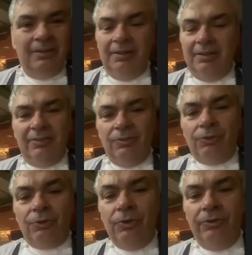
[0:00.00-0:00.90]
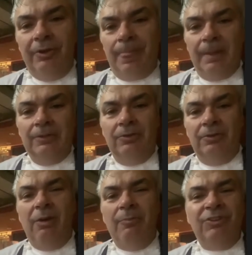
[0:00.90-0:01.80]
it's not good.
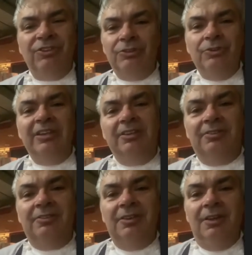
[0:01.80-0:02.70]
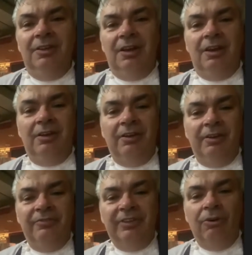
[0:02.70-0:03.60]
How much can you eat?
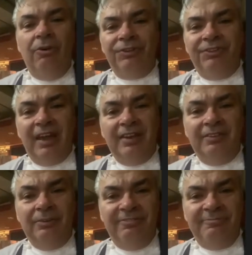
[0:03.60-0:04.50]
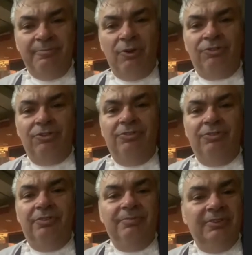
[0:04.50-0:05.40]
The oversizing of portion,
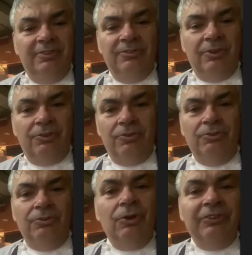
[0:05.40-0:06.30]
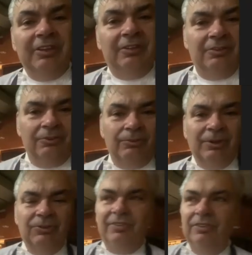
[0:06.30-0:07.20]
this is not good. You don't need, when
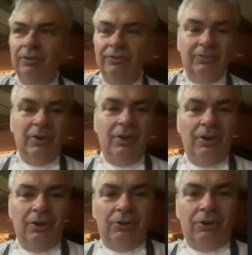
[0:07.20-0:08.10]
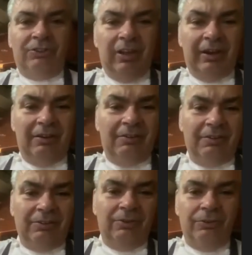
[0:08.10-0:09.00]
you see those cocktail,
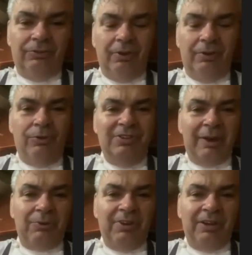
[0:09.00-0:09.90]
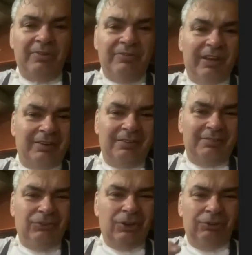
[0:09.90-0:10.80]
those Bloody Mary with that
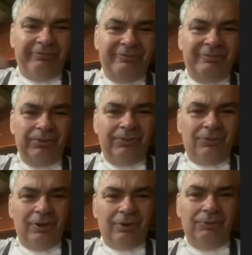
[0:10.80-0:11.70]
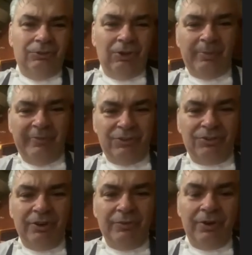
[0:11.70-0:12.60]
ton of food stuck on the top of each
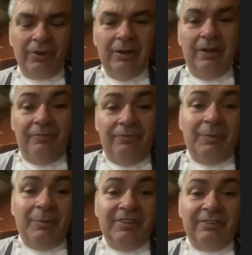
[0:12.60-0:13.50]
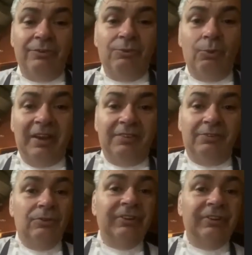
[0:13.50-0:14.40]
other. For me, that's food waste.
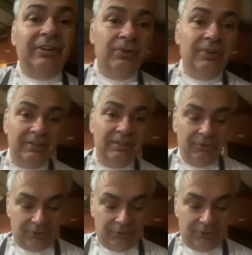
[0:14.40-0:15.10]
You don't need to eat that much.